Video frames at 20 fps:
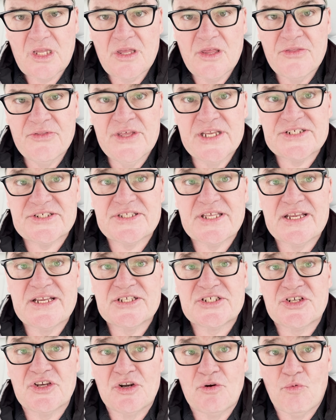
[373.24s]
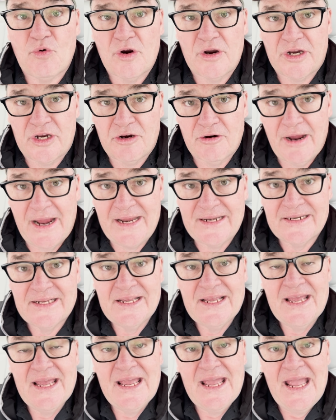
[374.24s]
This thing is going to work great,
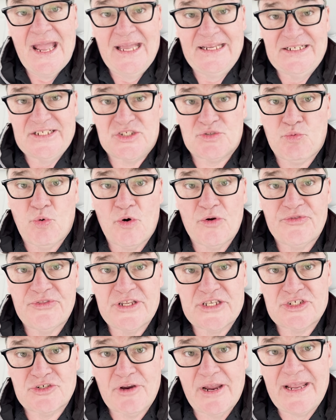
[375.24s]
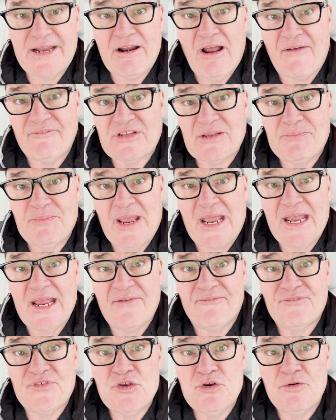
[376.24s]
and it's worth the trade-off to pay
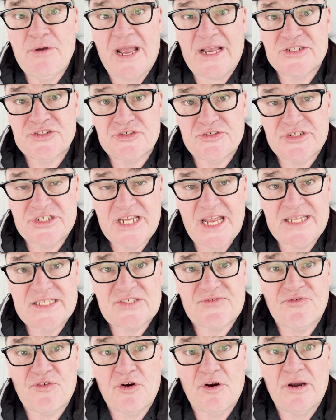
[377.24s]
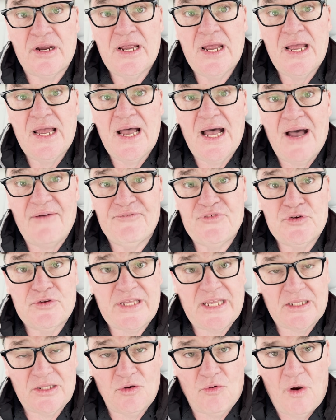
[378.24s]
a few extra cents for a few
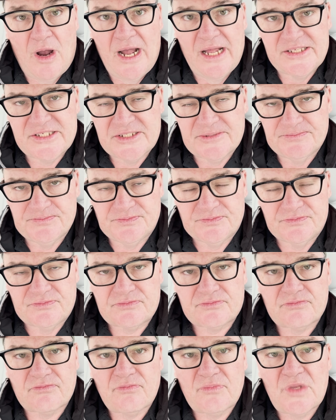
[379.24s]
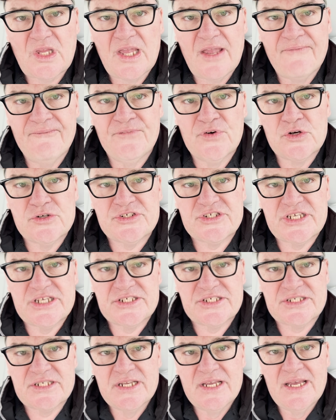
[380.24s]
kilowatts
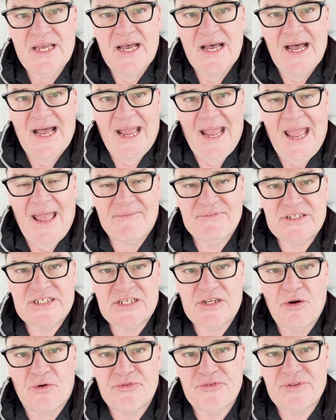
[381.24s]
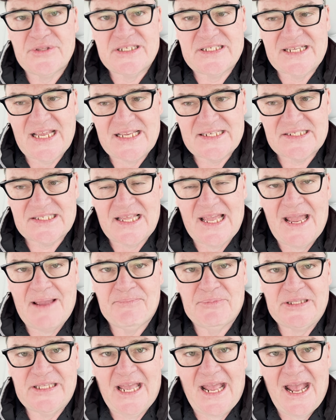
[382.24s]
versus having to go through the Tesla
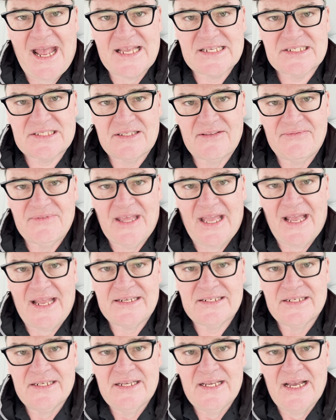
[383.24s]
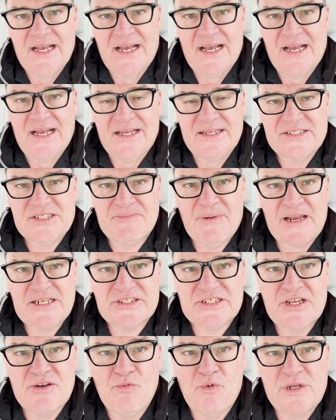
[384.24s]
app and the hassle of that,
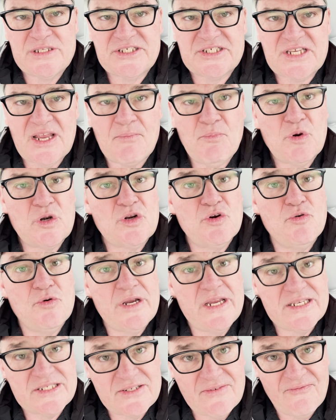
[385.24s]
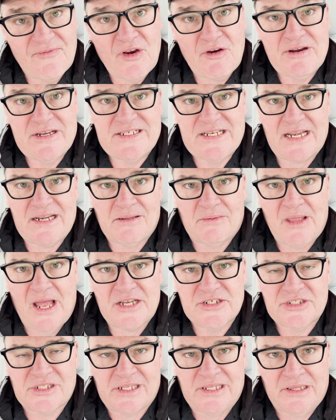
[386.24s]
especially when someone who isn't very
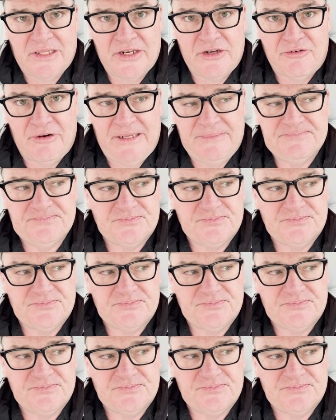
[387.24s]
technologically literate